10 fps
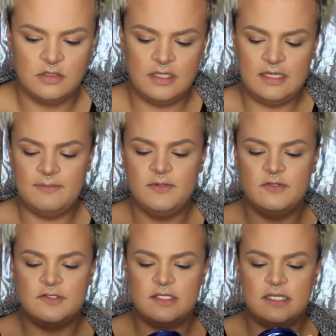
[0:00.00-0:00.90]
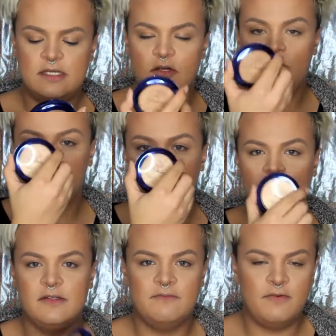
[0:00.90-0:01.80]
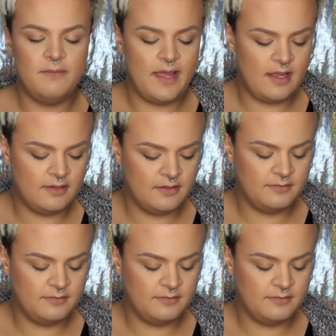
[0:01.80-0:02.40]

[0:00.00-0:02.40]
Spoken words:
And I'm using Oh Darling from MAC.